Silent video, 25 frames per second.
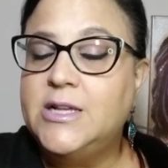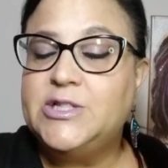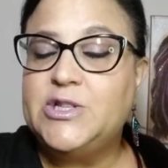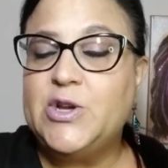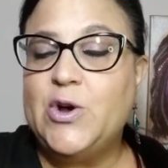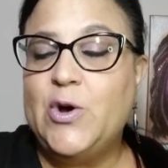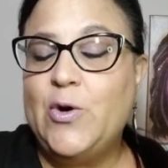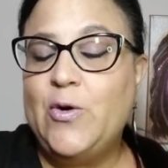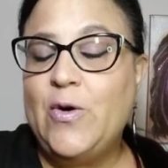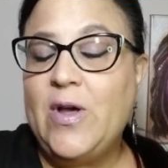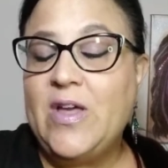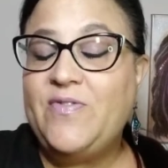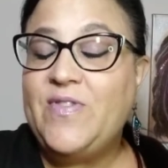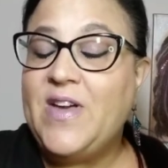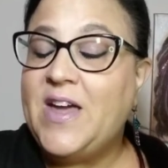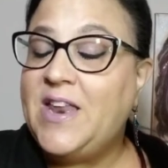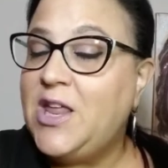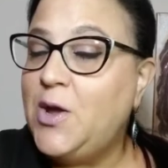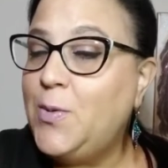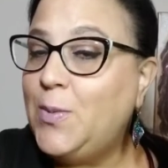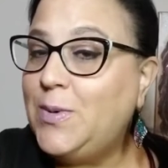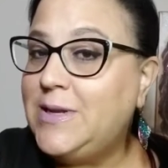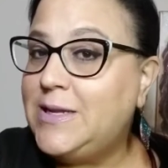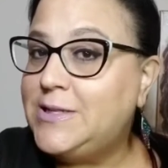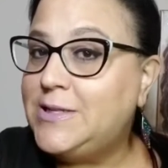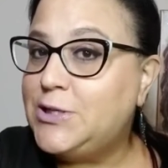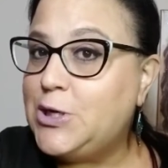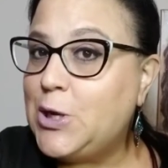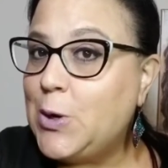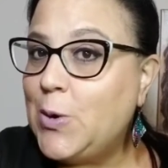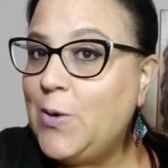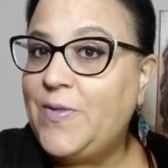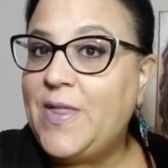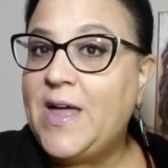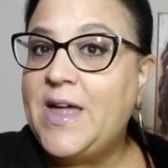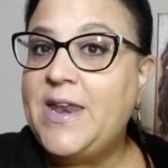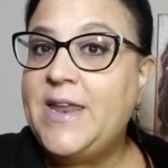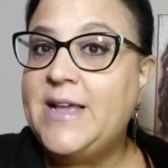So if anyone doesn't know
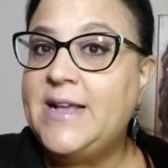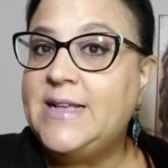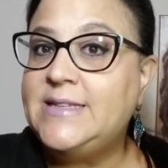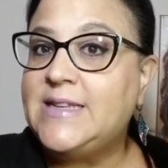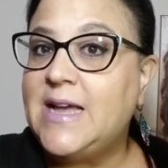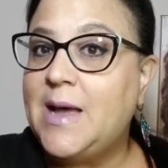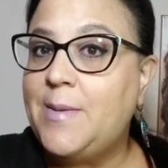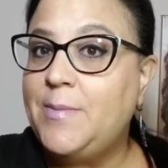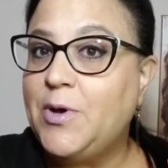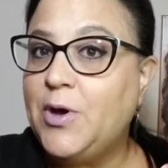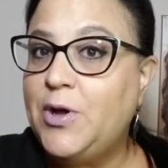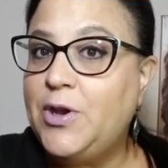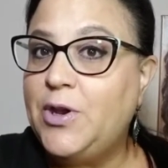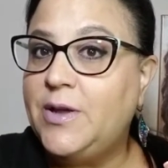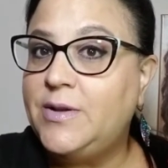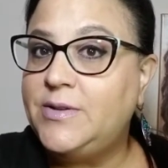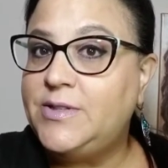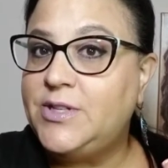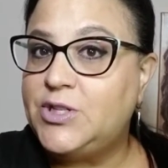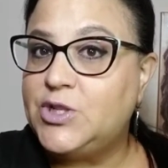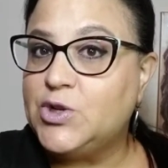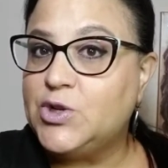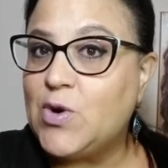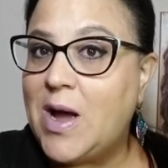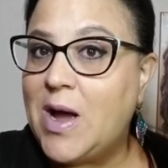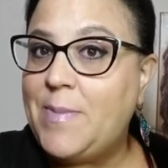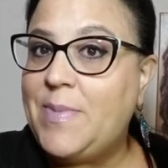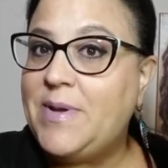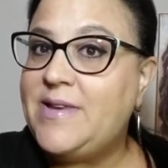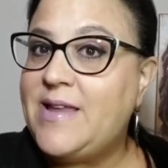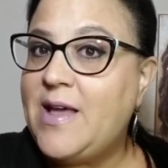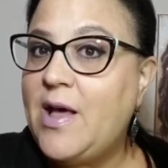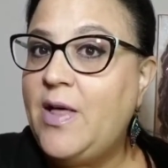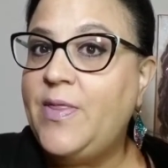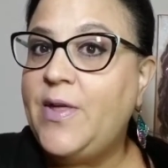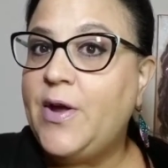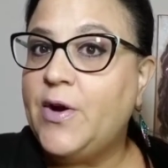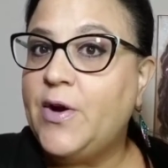what that is, I'm going to describe it
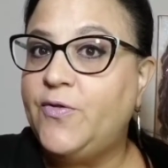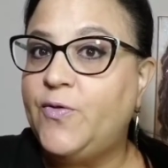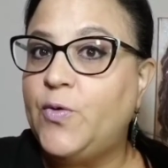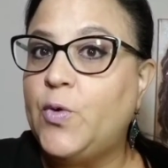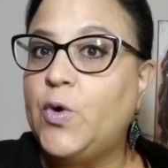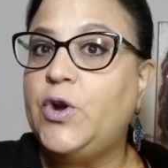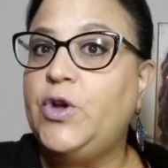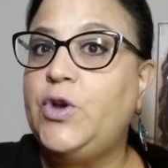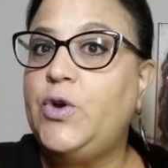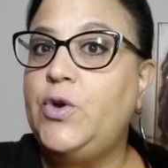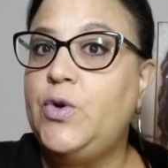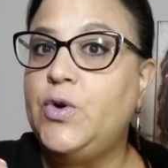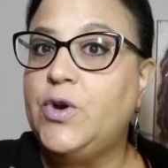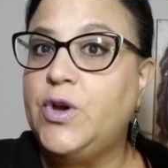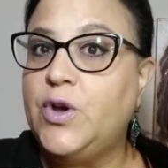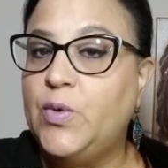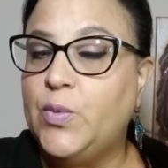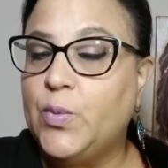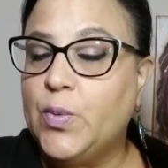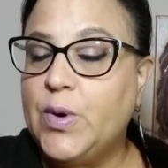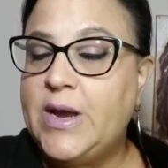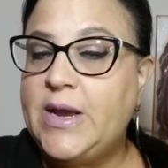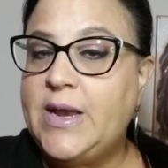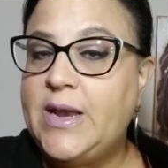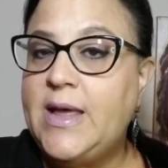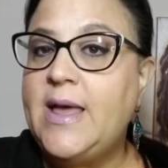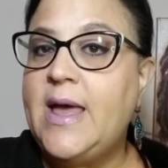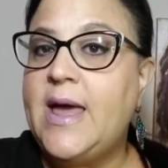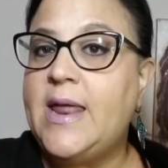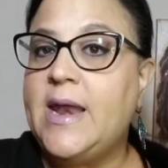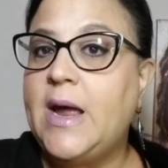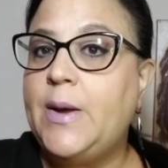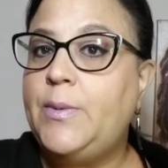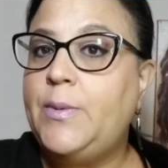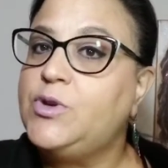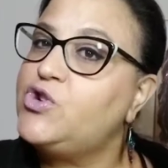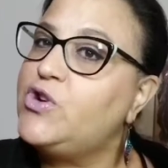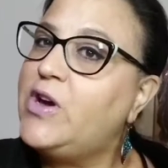down there for you. You can read it and
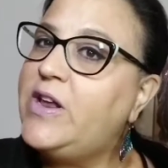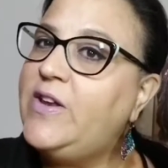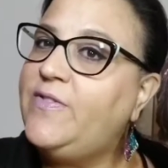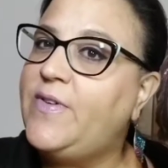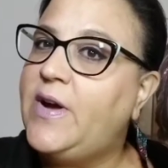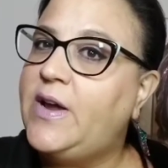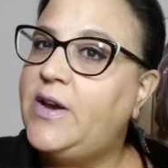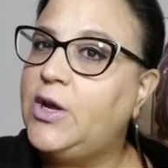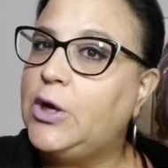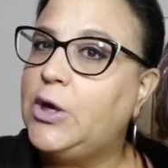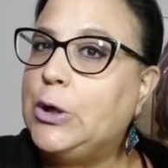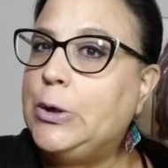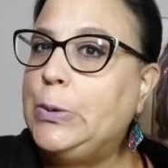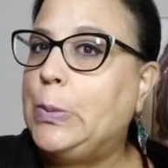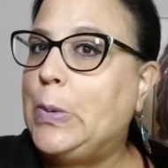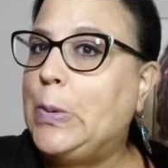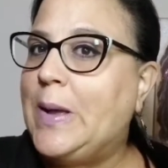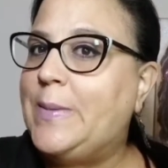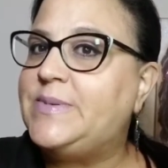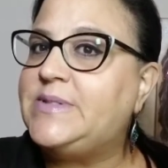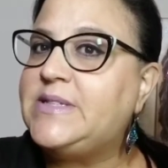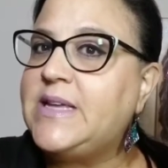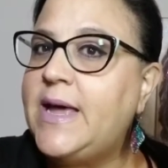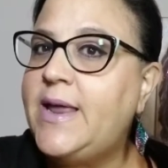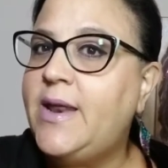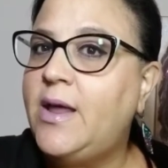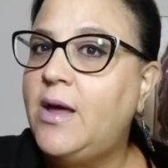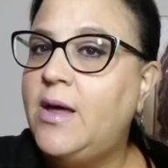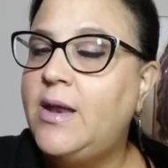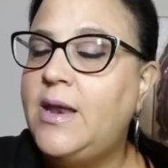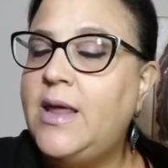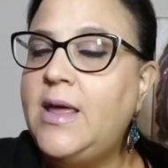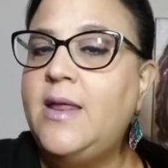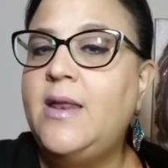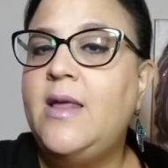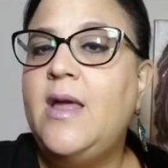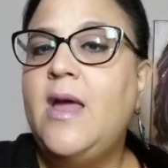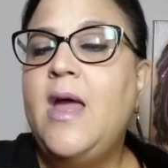I will try to find a good website on
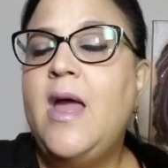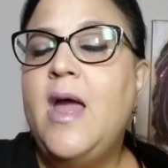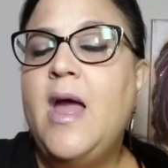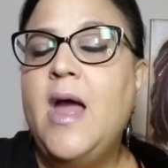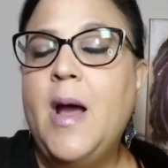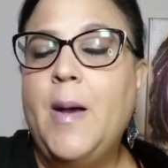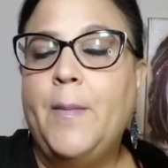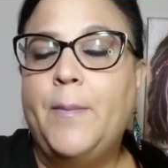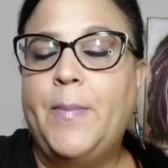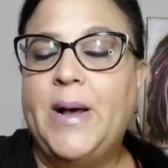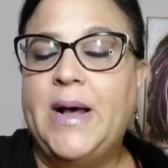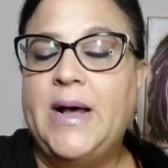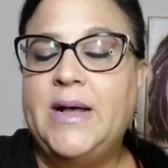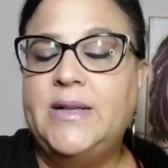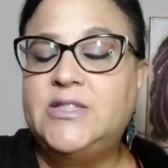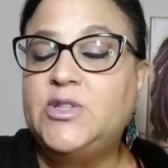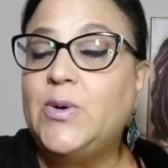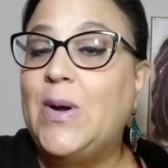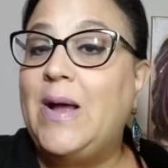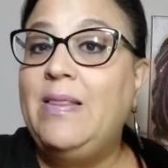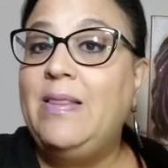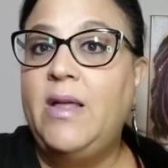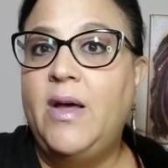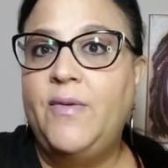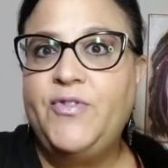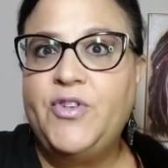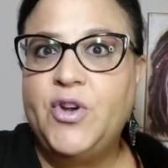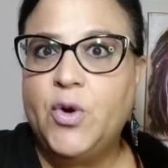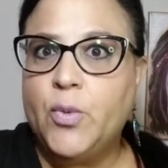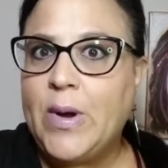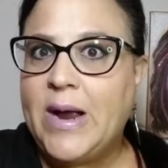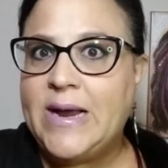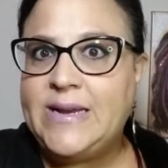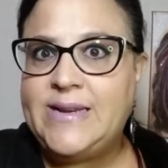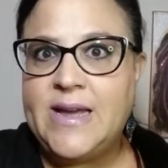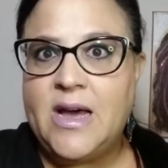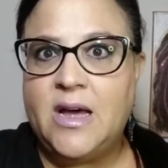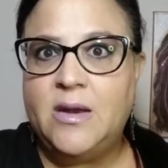it. But so I love to
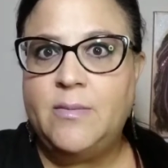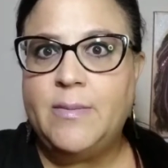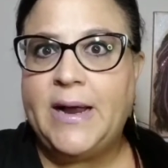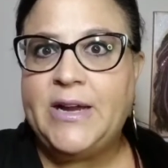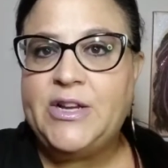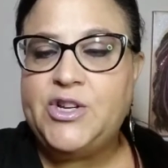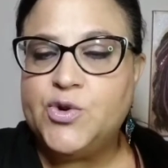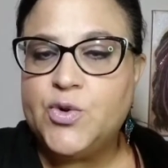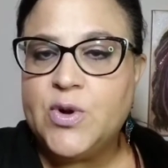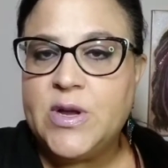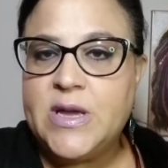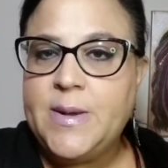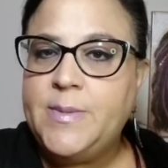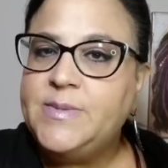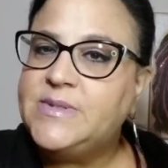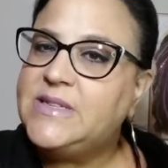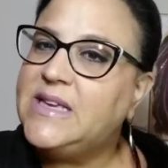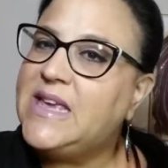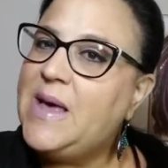write down my dreams.